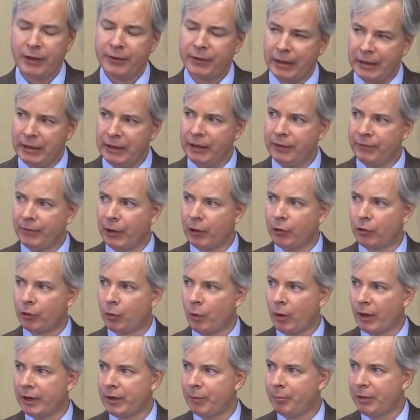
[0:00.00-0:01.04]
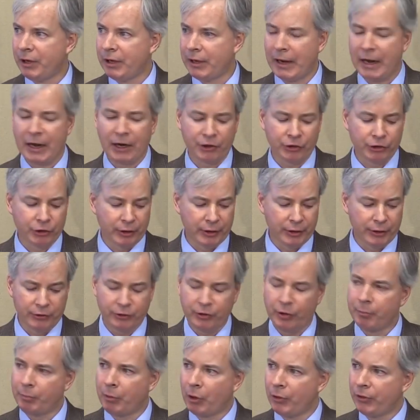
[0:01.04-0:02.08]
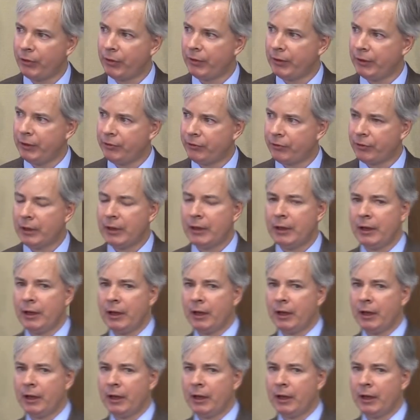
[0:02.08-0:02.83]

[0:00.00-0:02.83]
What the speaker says: They leave out quite a bit, actually. So both of these